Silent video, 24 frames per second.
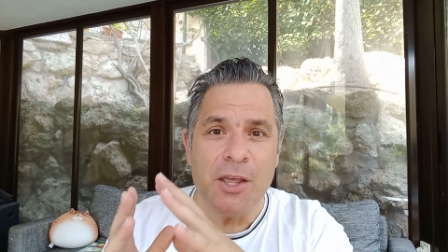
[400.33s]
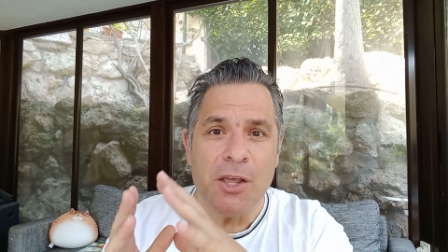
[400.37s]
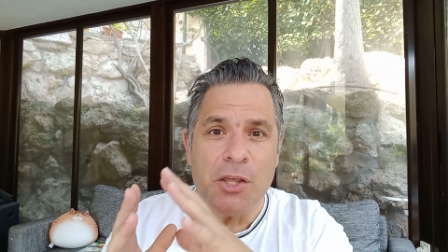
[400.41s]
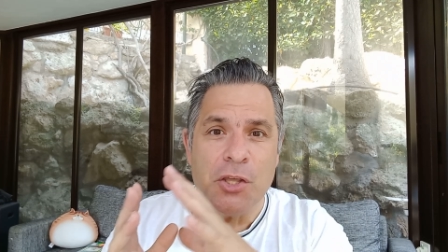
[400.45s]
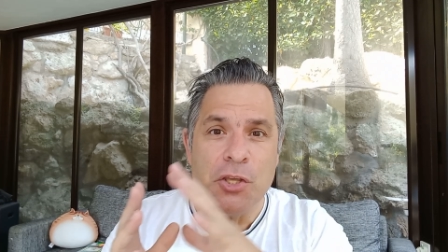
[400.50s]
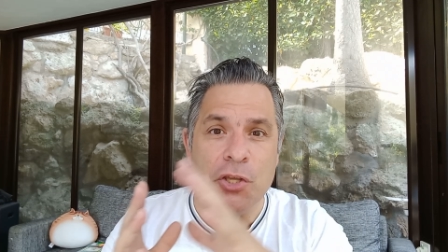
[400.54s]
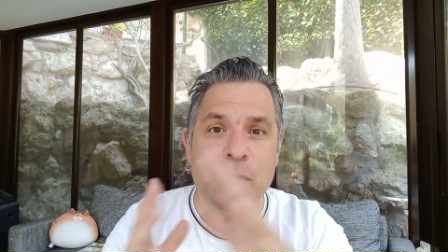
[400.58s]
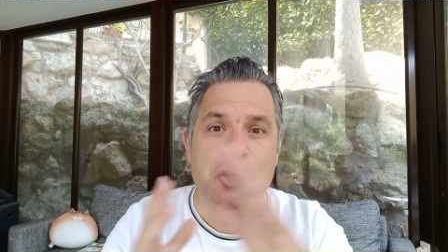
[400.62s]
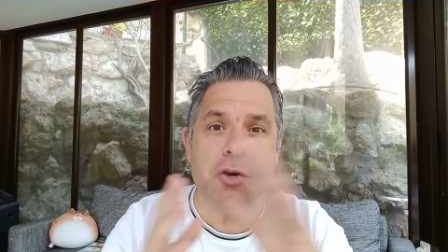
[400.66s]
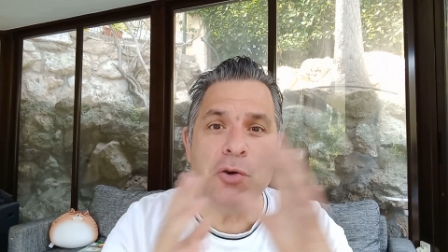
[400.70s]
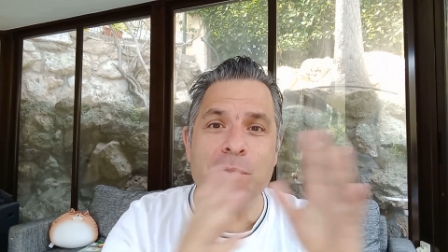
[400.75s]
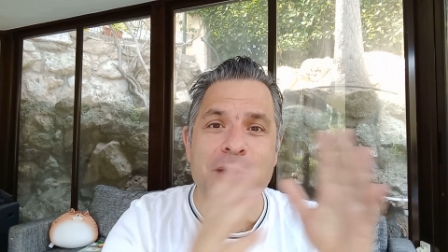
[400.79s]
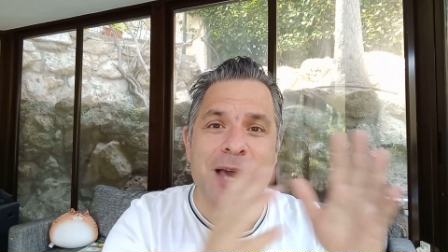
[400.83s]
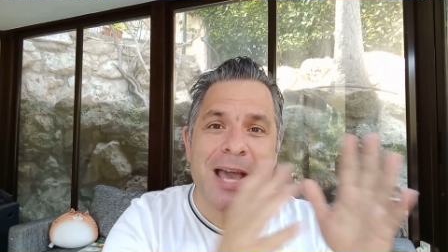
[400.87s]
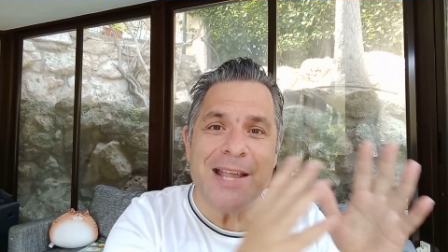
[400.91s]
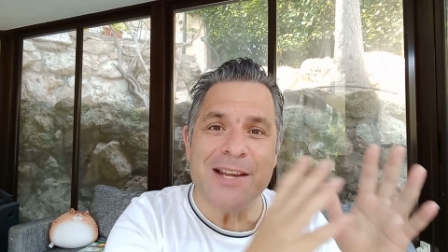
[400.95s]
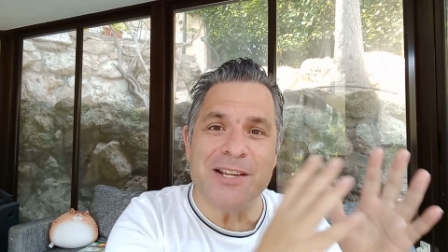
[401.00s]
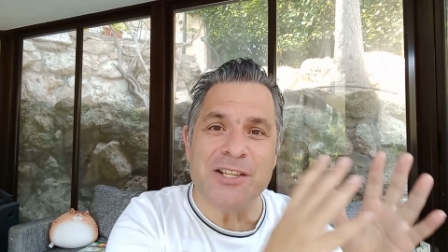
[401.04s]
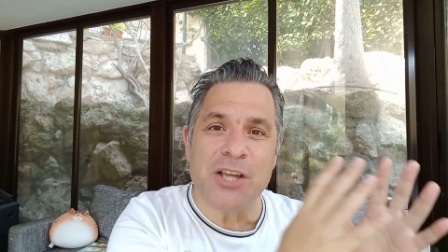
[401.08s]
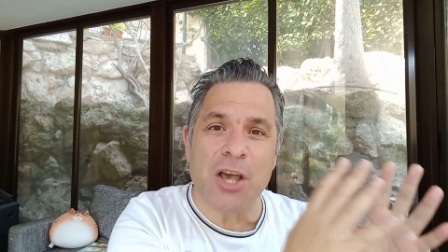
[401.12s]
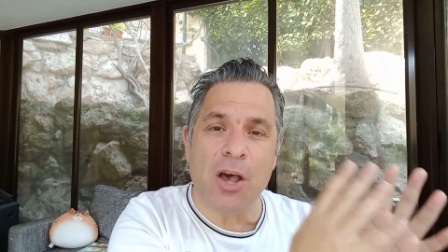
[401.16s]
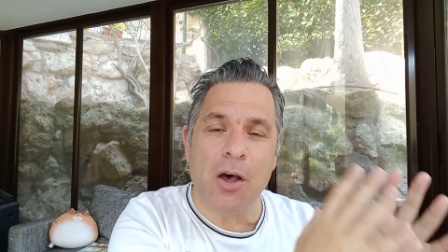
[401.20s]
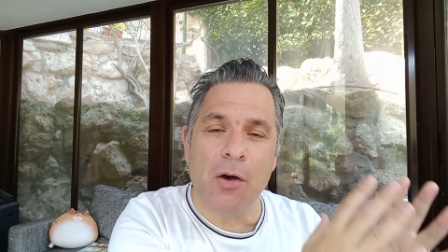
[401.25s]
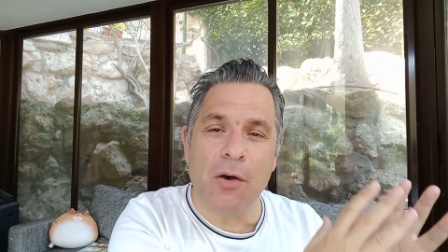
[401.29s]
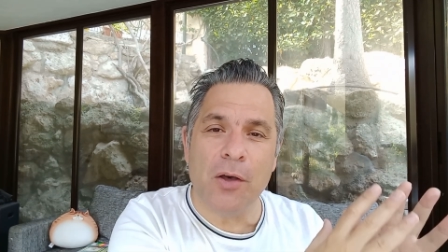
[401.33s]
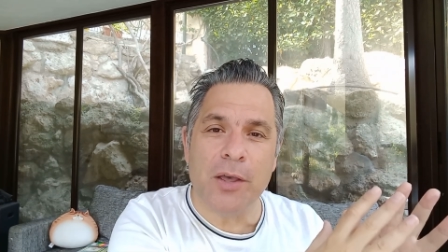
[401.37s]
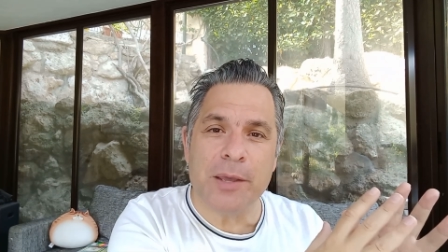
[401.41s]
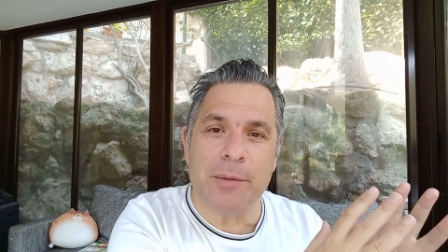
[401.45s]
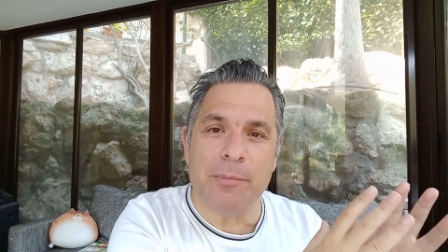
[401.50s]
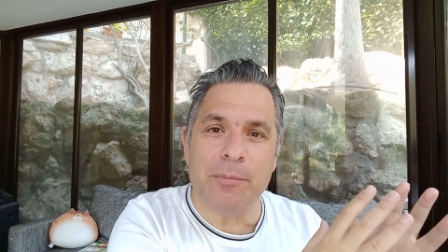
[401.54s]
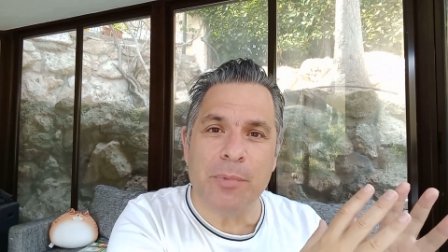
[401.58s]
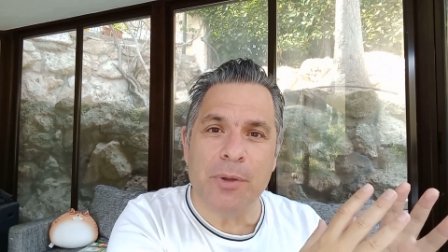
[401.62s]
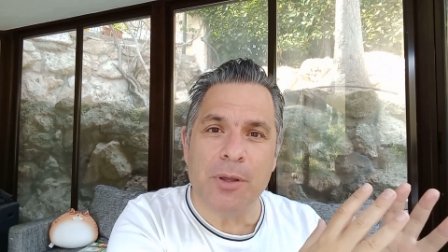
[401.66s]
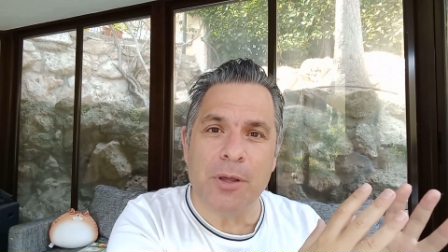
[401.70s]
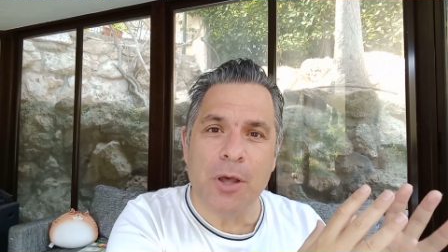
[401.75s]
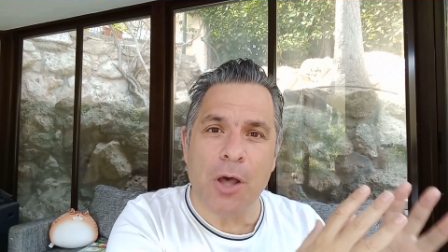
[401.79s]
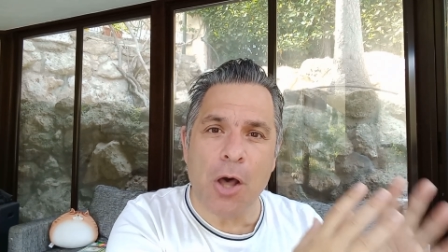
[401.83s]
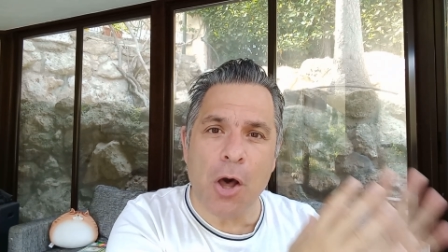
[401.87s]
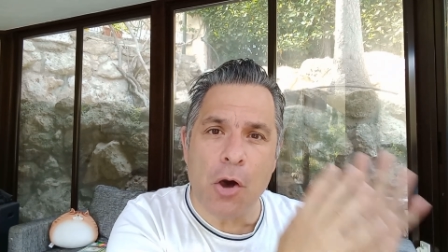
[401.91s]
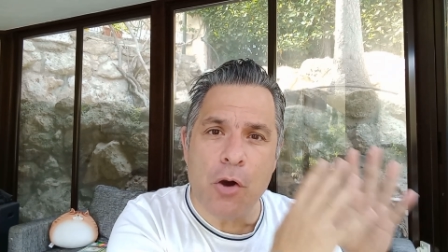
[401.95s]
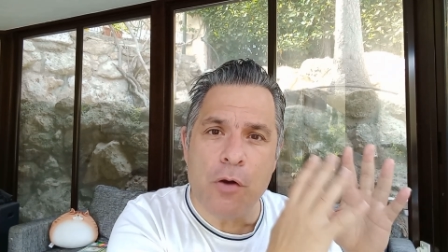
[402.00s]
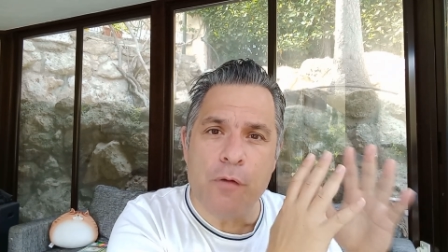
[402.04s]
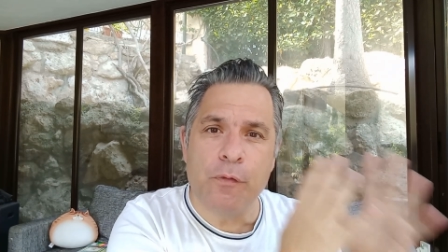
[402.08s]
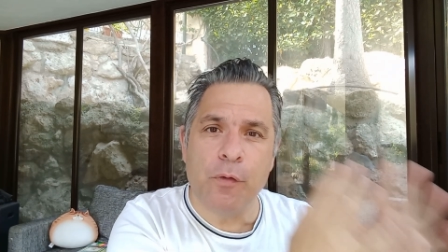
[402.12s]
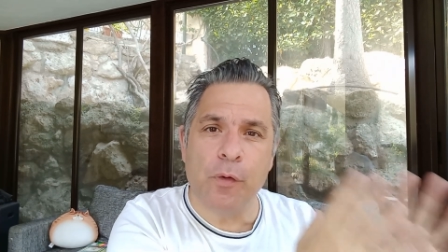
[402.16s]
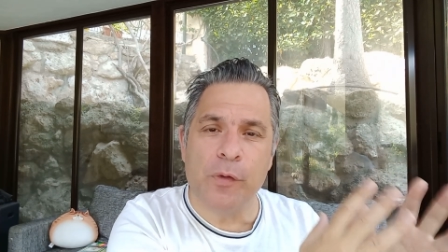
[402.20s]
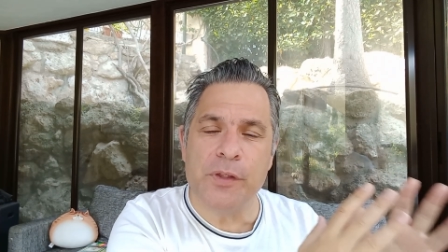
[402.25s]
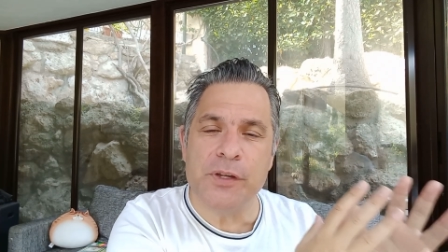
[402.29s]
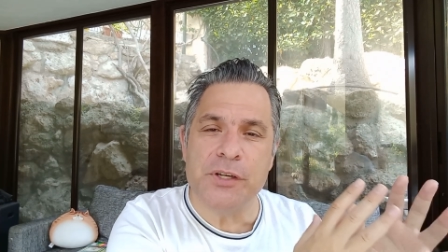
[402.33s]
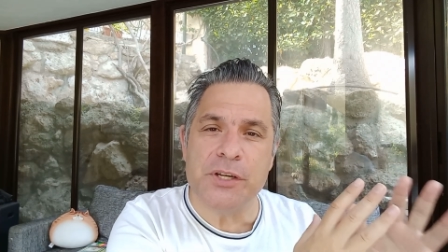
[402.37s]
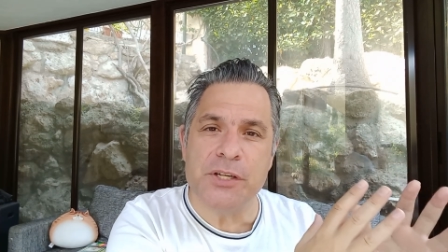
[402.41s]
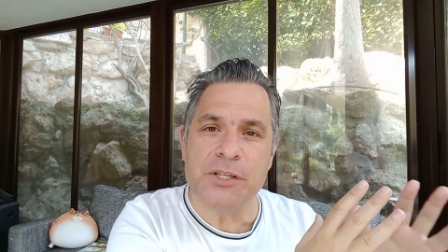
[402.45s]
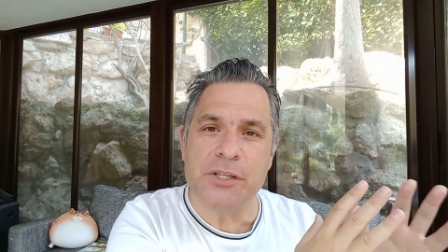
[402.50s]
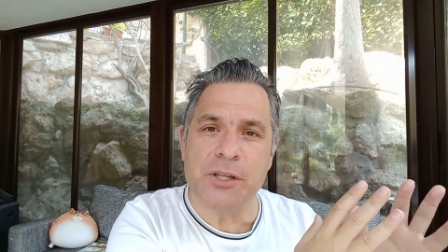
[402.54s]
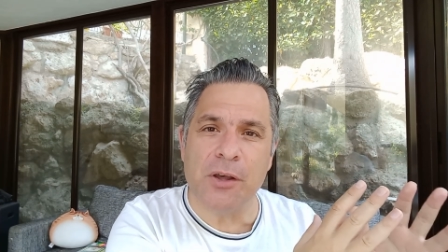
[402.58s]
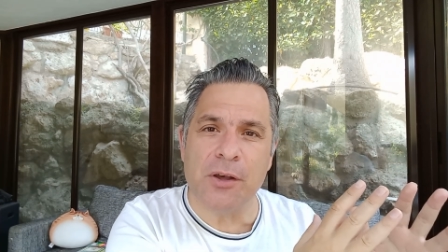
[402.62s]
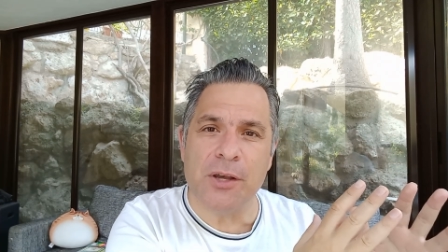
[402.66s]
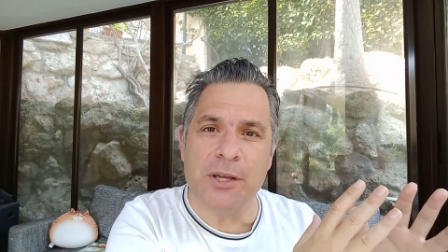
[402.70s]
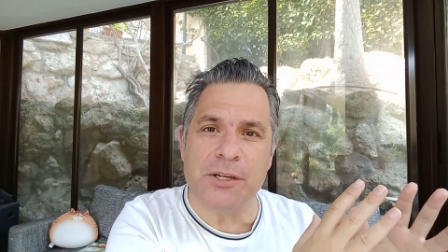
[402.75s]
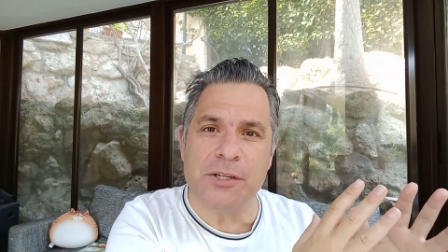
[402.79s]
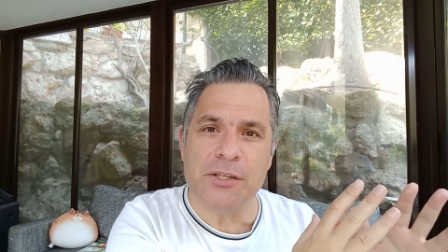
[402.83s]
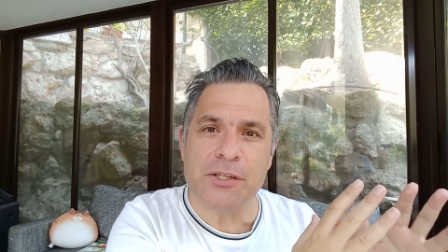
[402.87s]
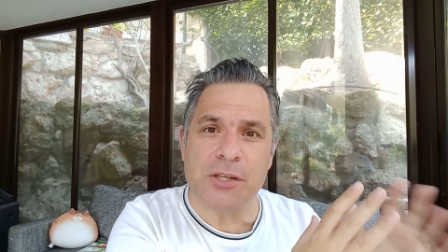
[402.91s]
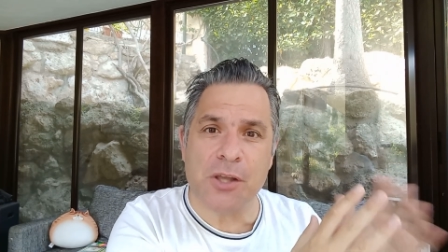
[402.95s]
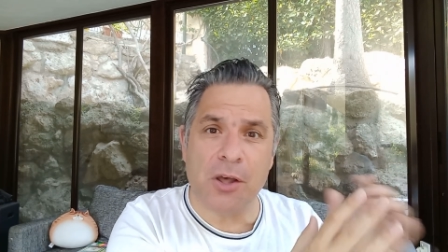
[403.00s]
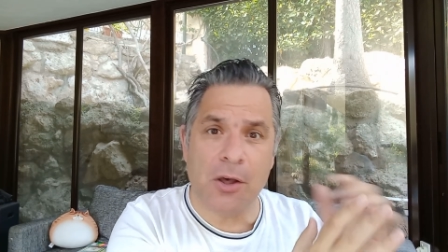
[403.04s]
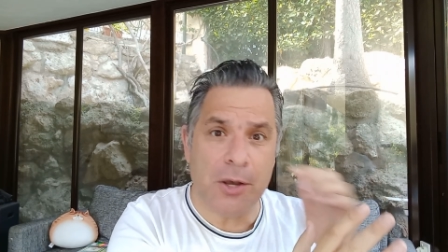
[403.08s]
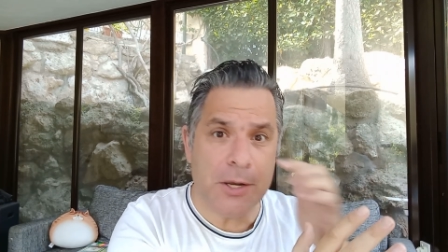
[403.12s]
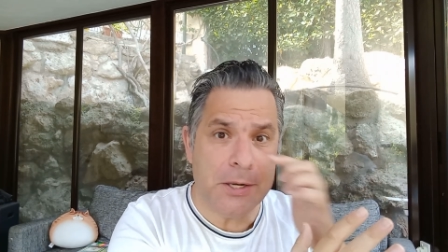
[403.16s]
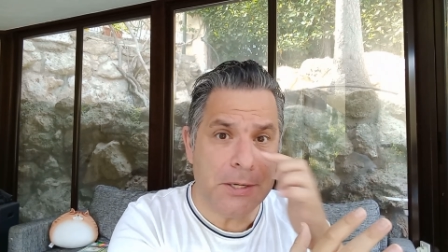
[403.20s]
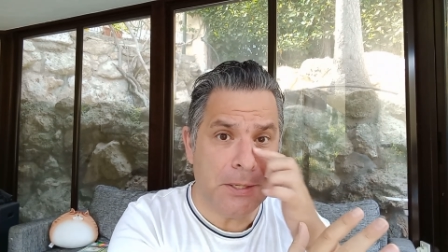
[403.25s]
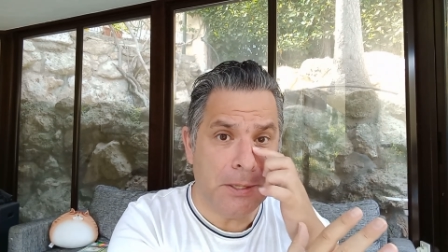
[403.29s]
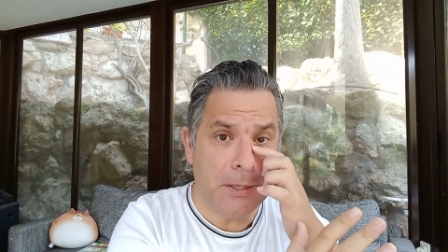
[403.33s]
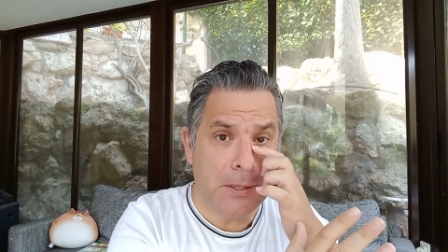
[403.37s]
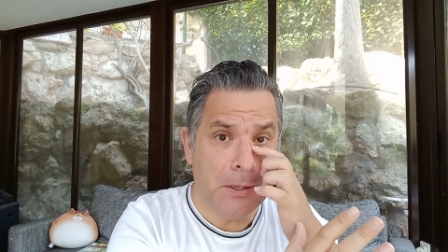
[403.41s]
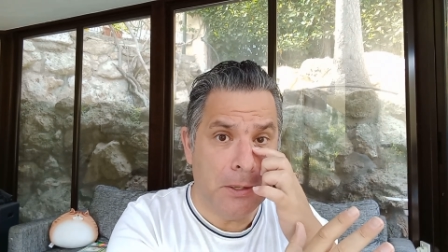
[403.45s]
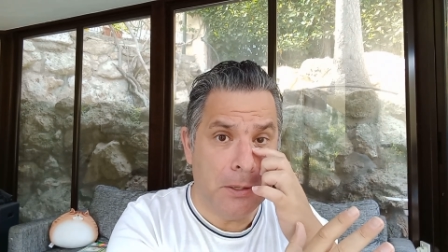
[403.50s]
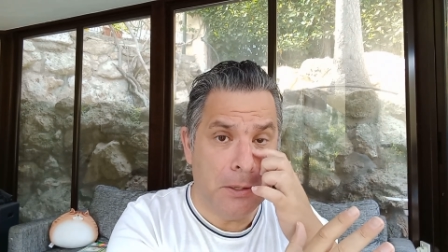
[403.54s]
you get time over on the design side